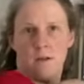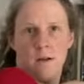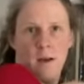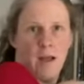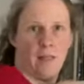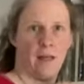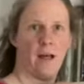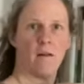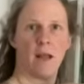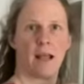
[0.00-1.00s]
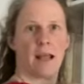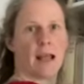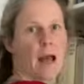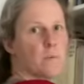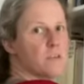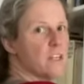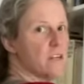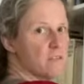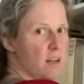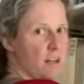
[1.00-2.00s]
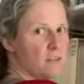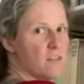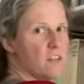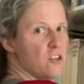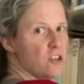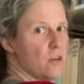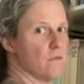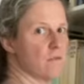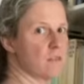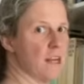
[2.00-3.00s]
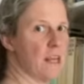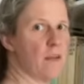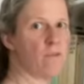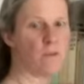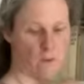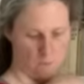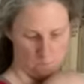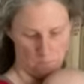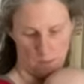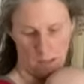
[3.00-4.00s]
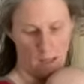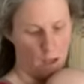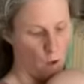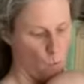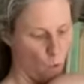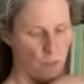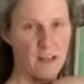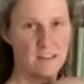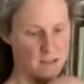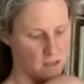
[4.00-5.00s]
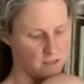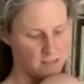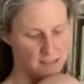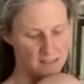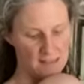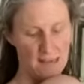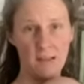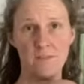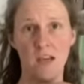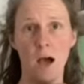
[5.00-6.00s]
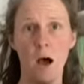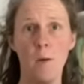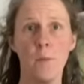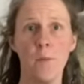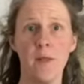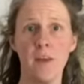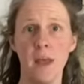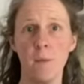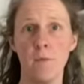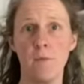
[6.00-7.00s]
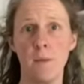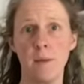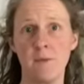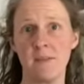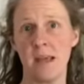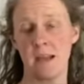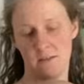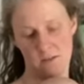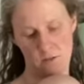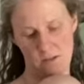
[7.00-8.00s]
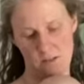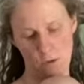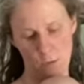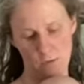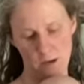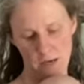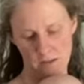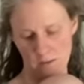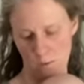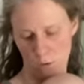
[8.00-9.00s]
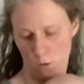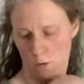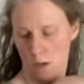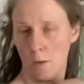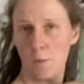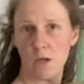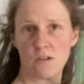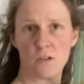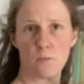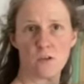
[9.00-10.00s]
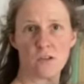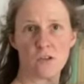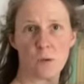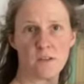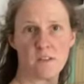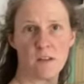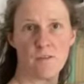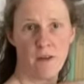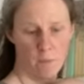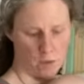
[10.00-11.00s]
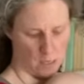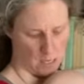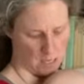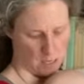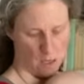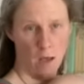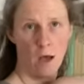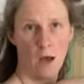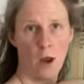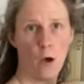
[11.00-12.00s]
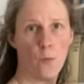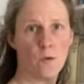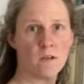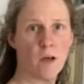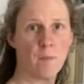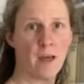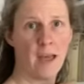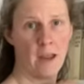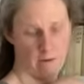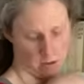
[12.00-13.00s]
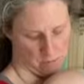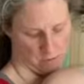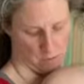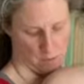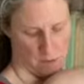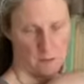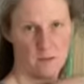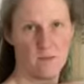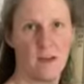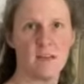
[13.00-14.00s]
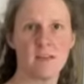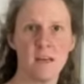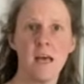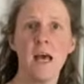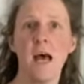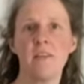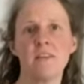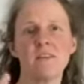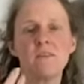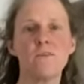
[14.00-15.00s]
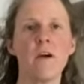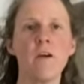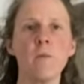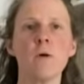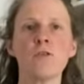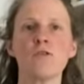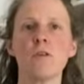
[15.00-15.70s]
like that, like a t-shirt sleeve. And what that does is it leaves it up by the nape of the baby's neck, so it's still providing support, but it puts a twist in the fabric here and opens up that area around the baby's face. And this is very much,